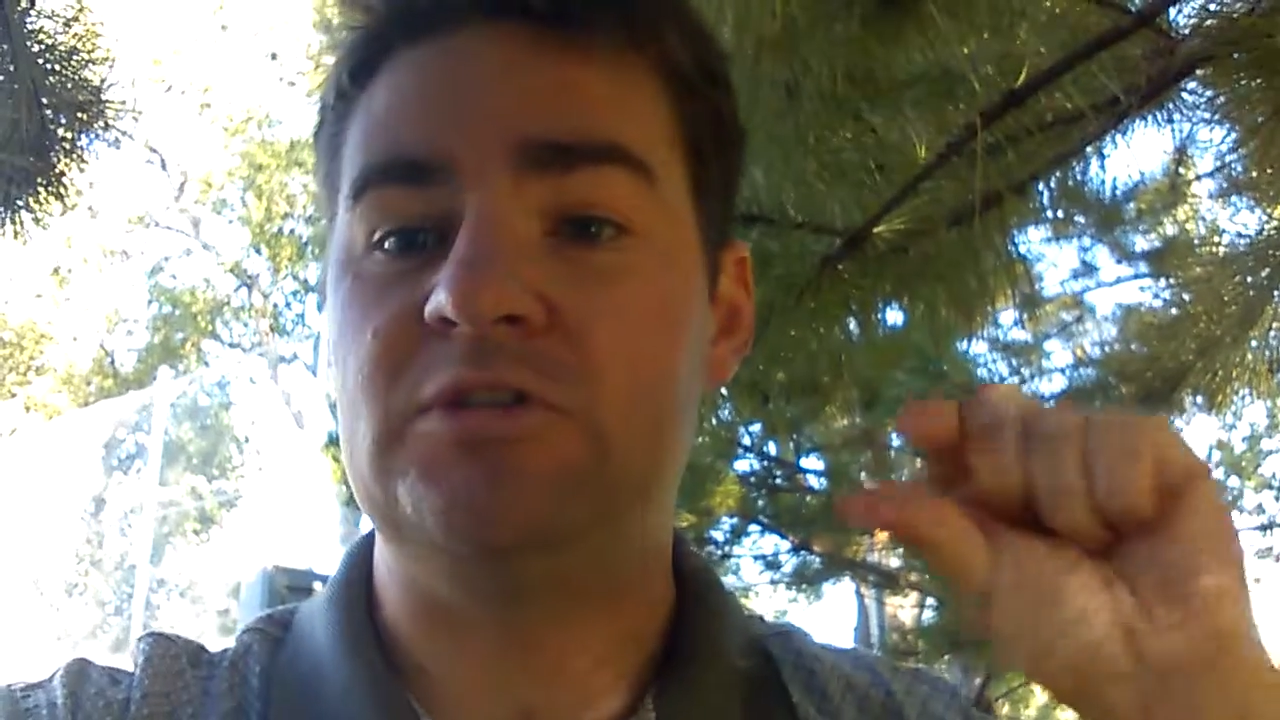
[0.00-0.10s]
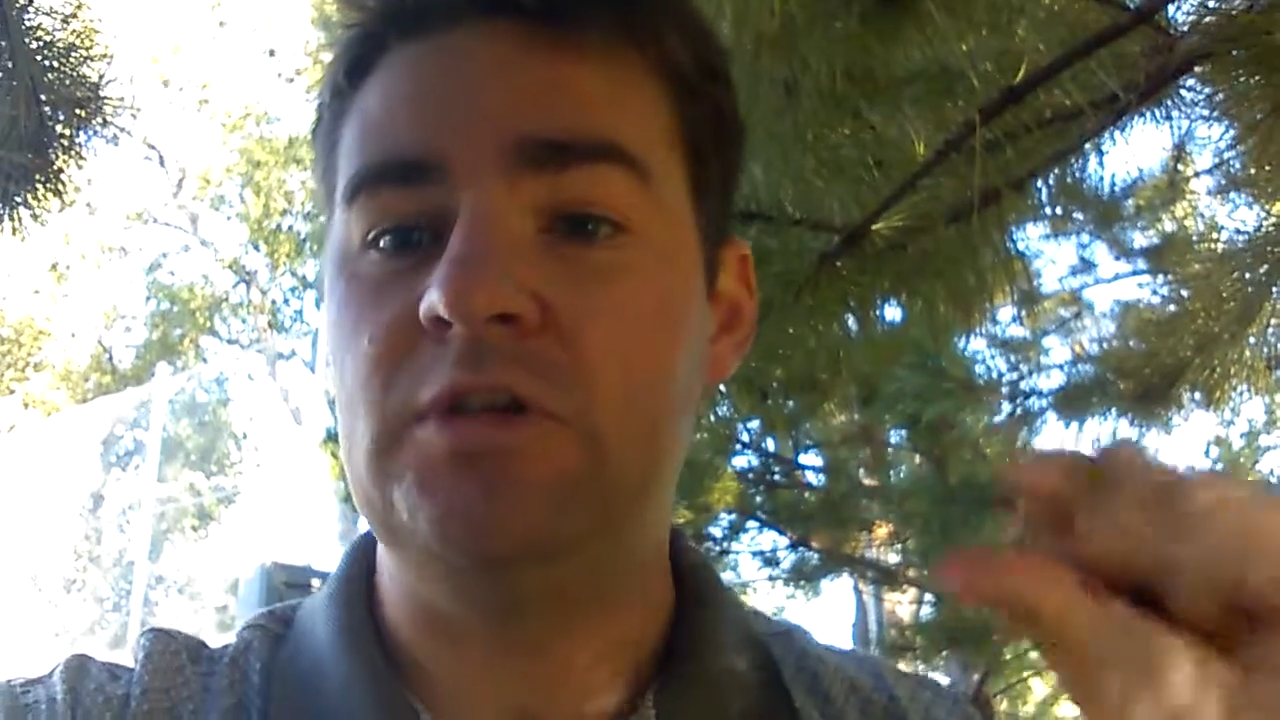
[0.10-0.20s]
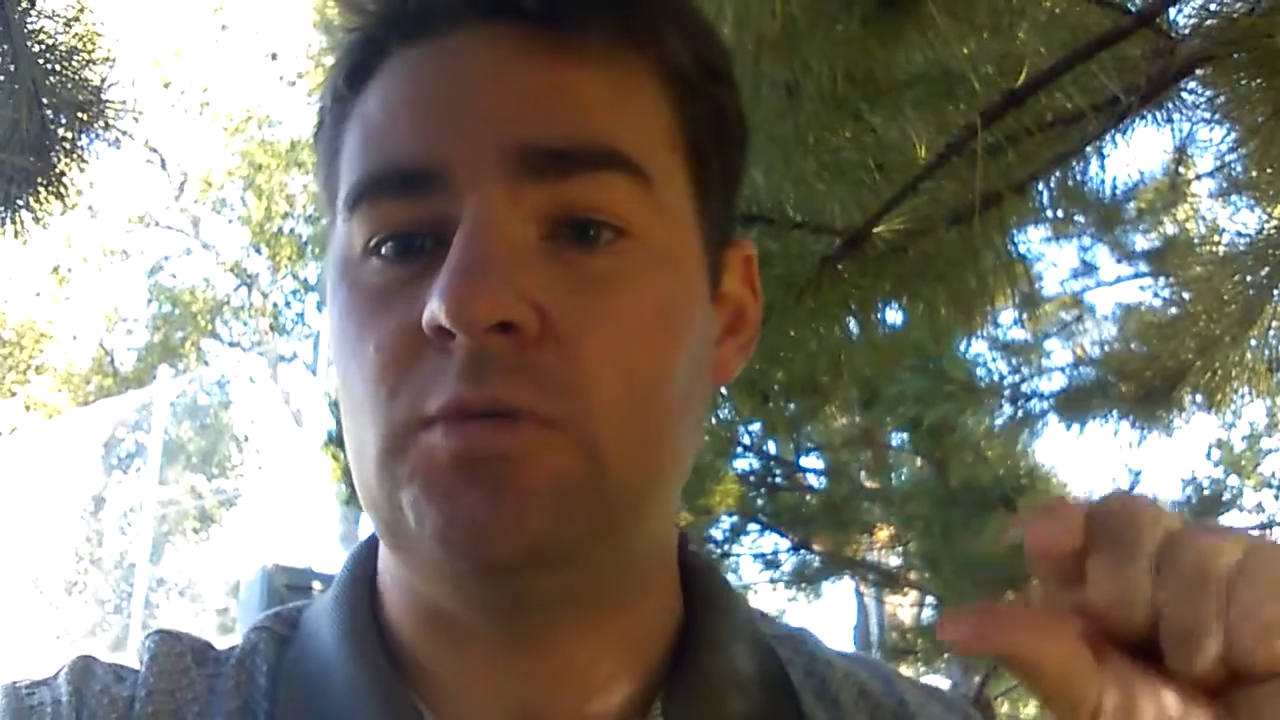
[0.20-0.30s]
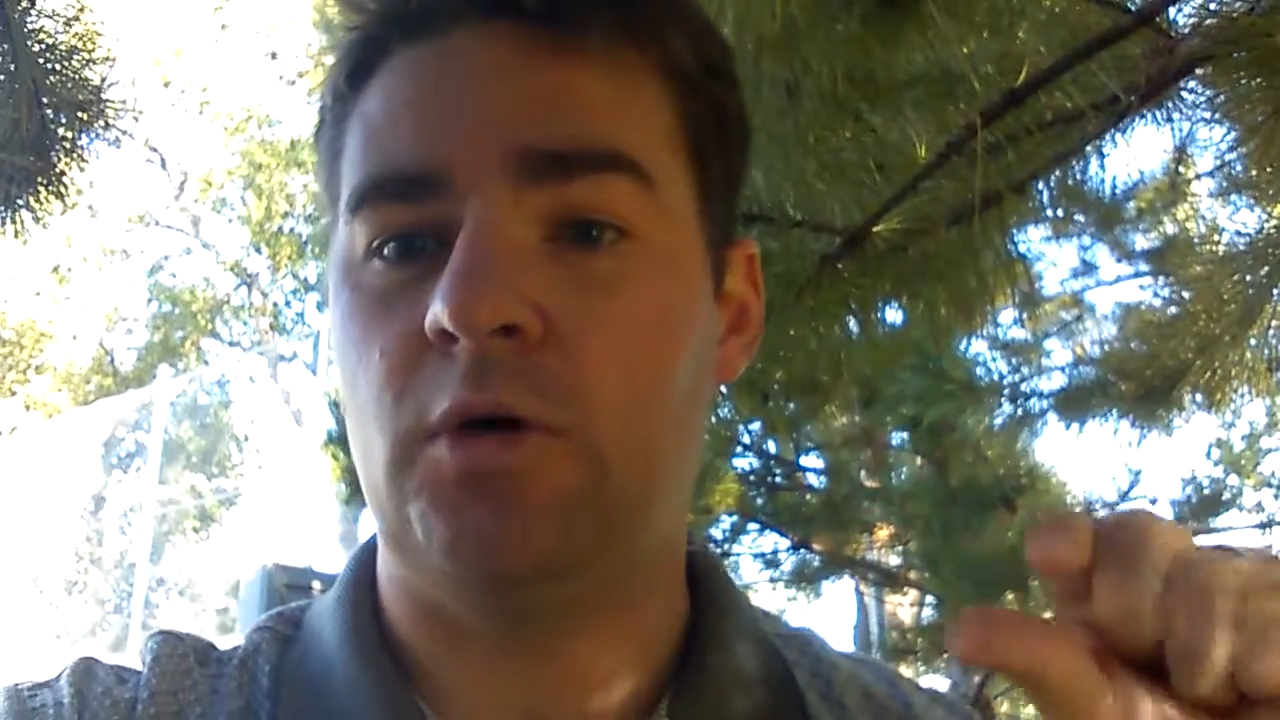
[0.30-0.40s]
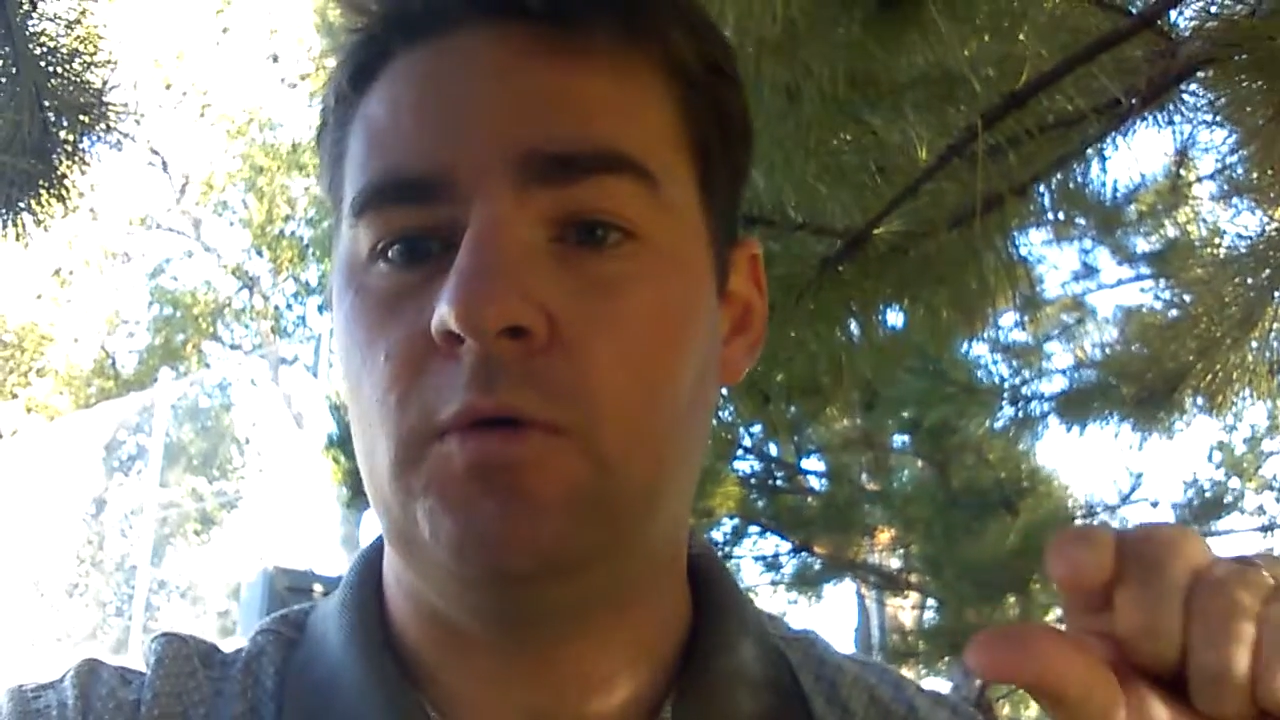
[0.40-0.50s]

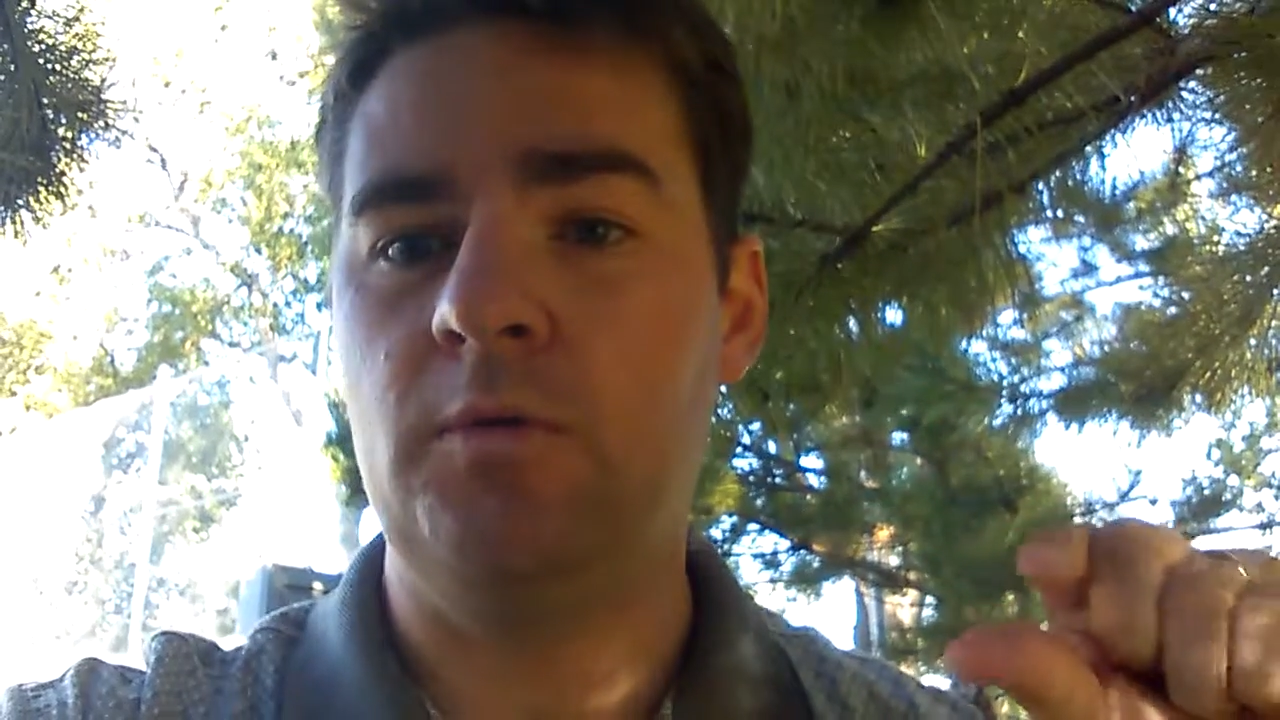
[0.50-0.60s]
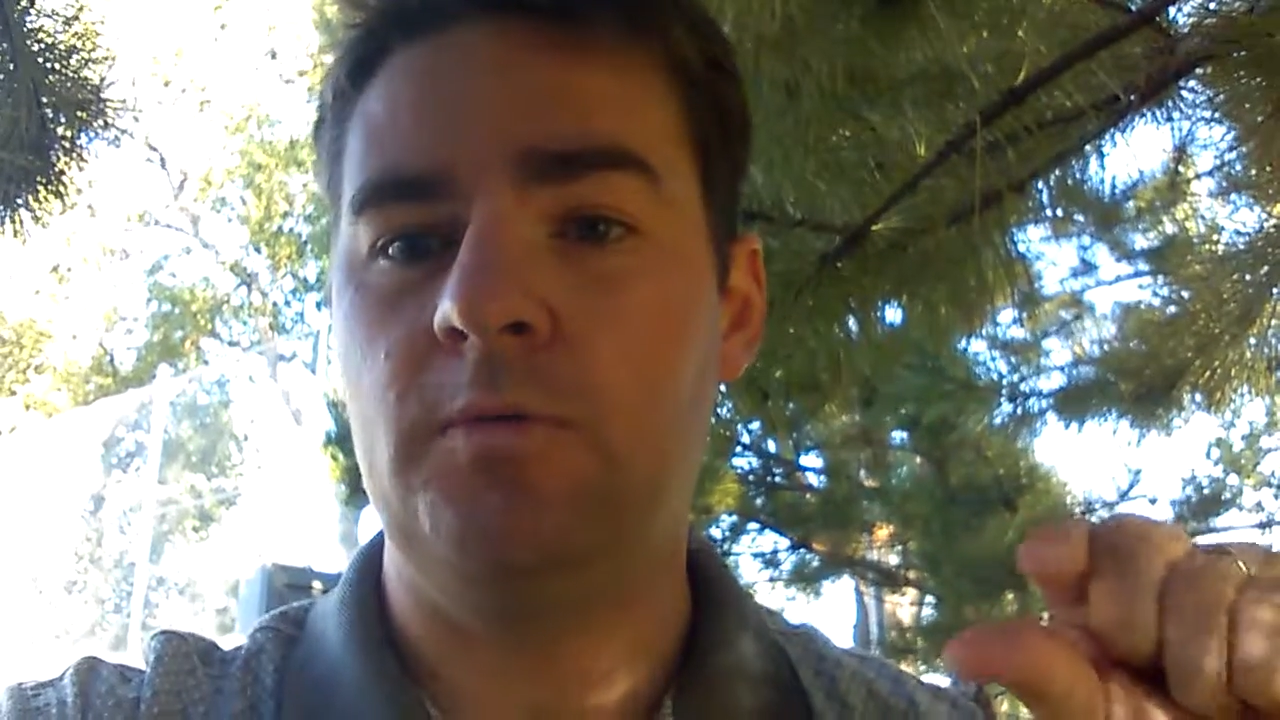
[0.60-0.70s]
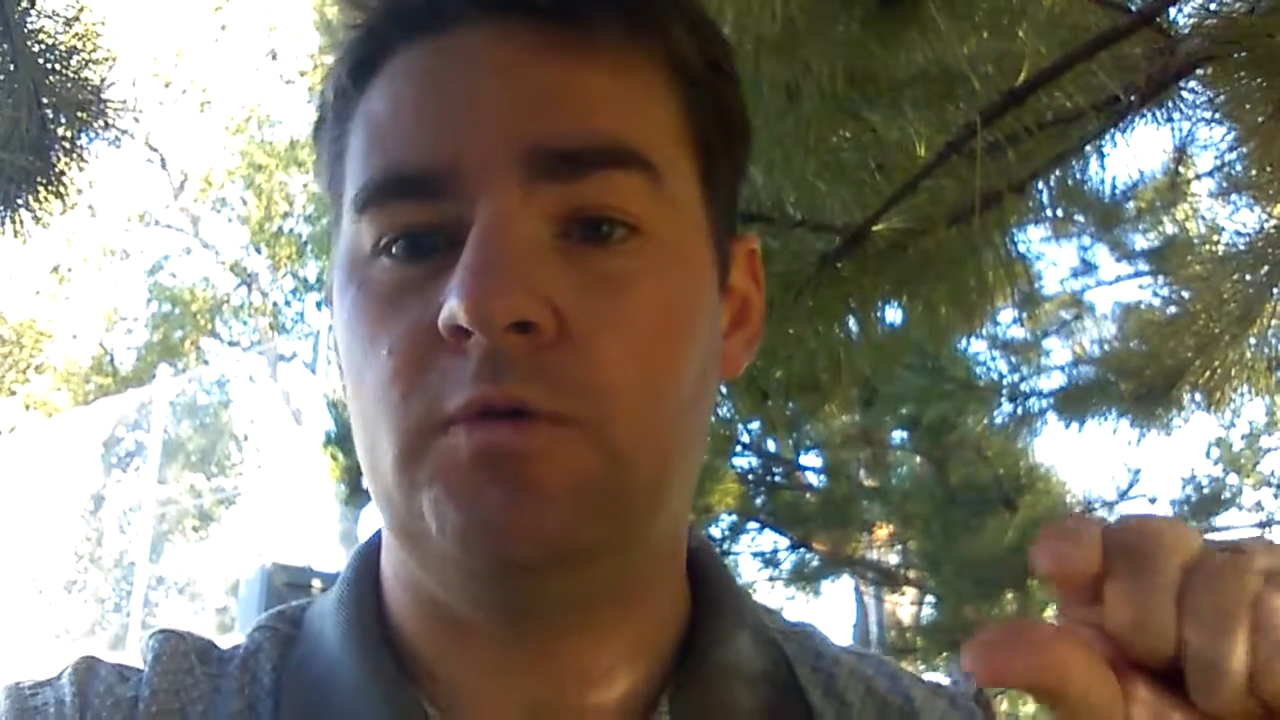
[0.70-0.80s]
0,